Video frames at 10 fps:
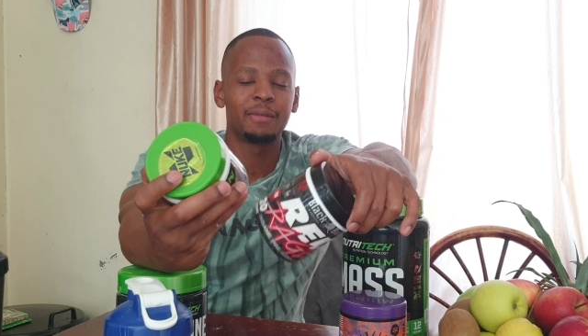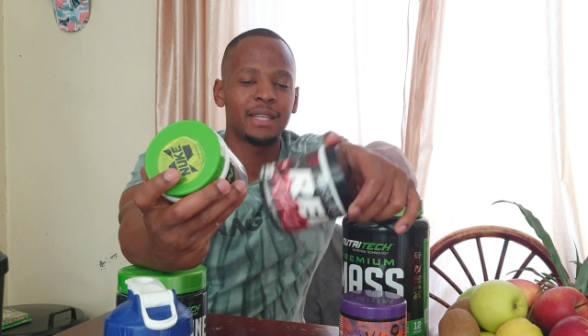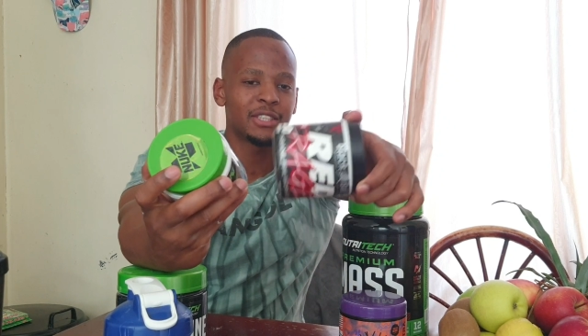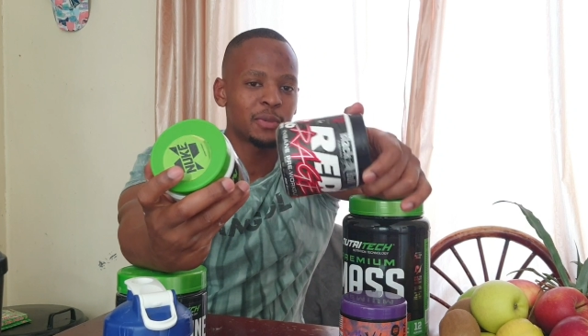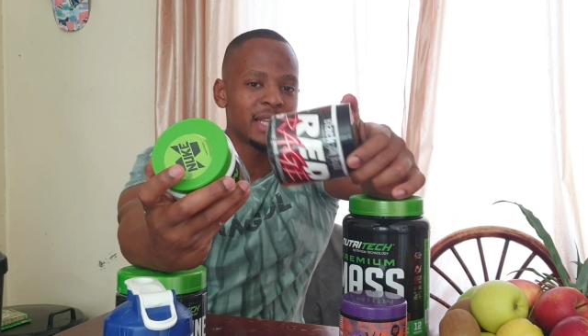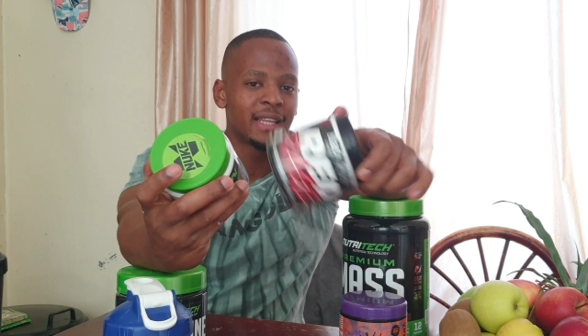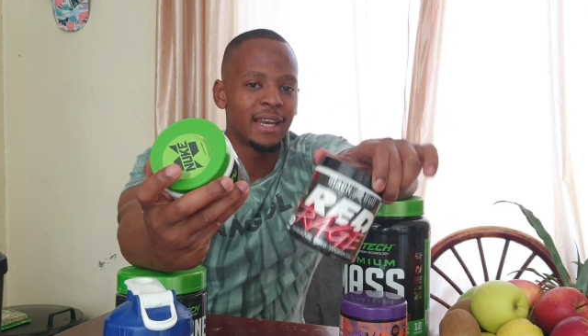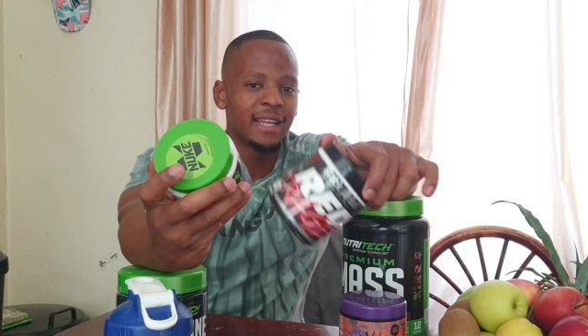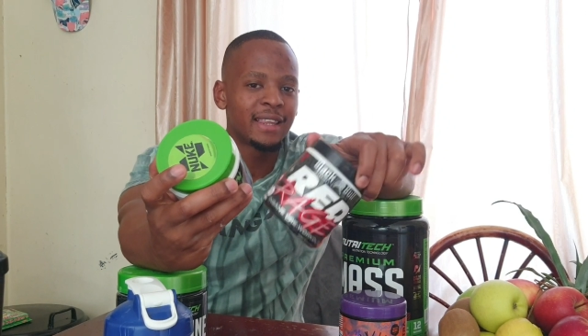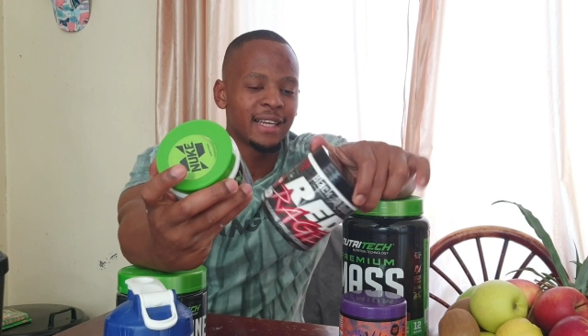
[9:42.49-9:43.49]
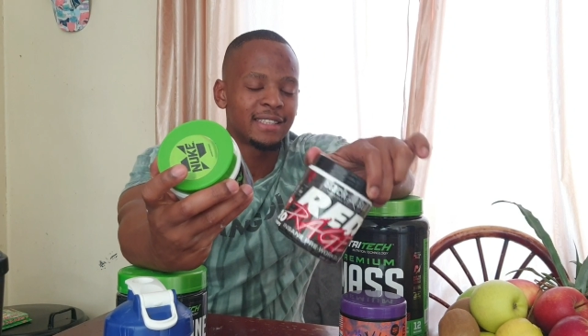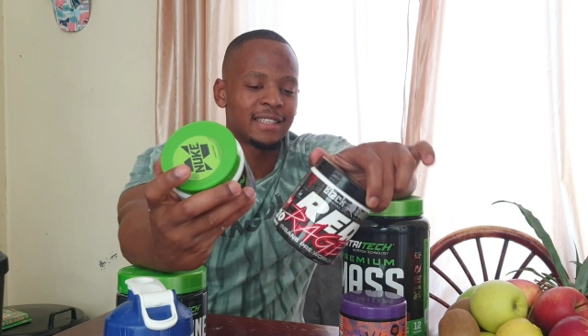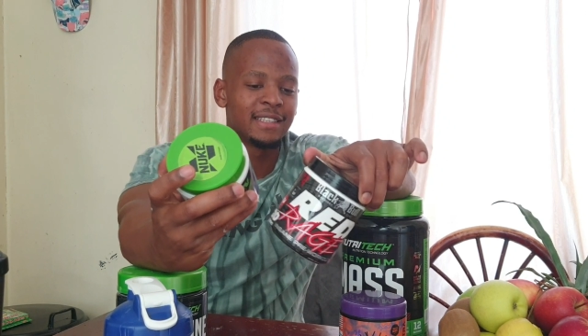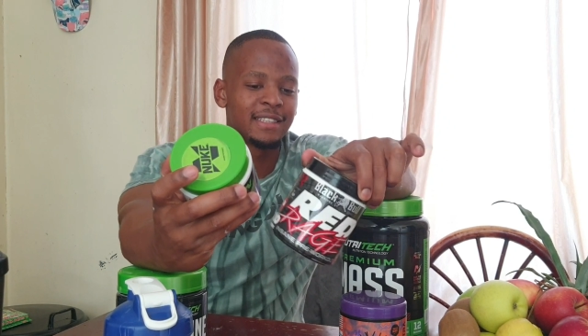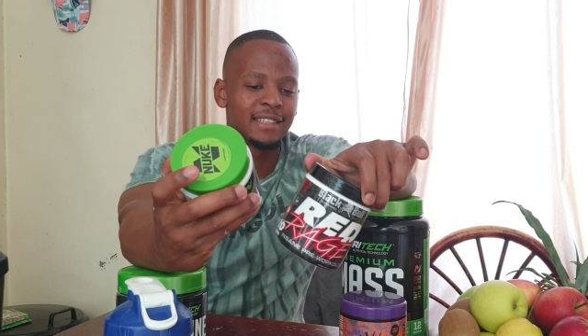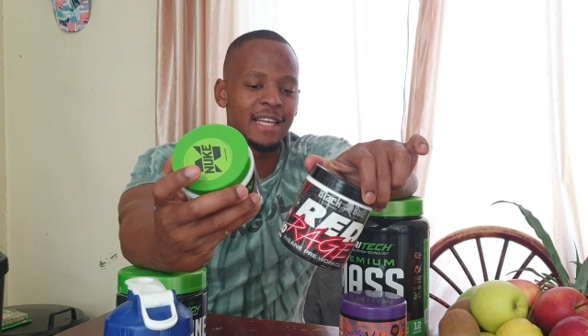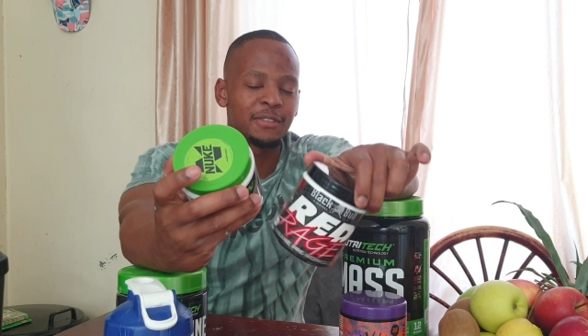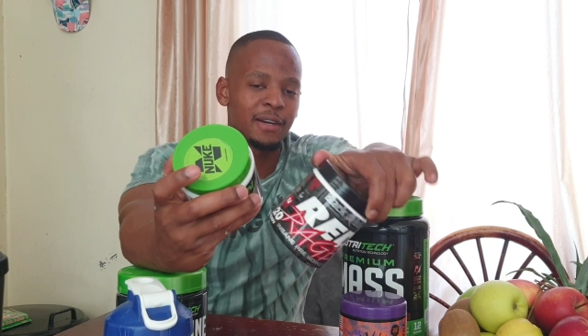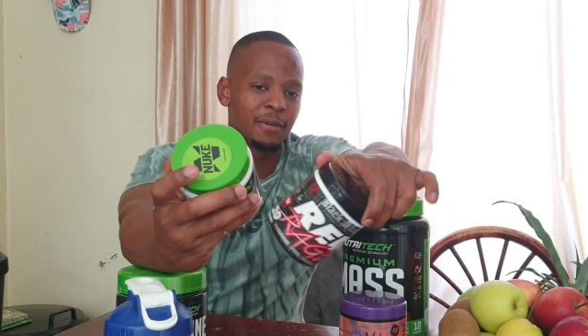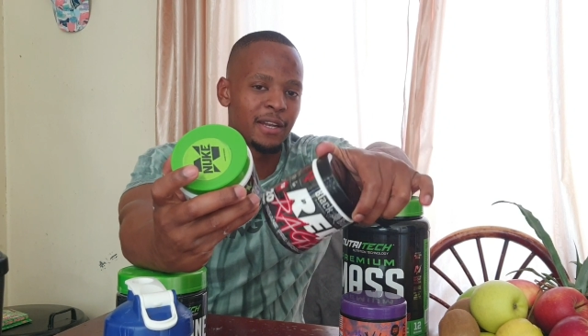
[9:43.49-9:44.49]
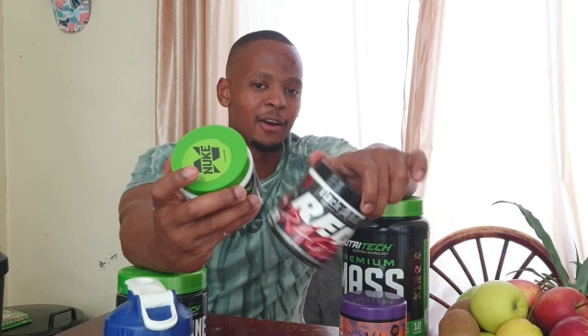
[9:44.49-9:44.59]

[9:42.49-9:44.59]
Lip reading: But I just want to really taste this. That's why I want to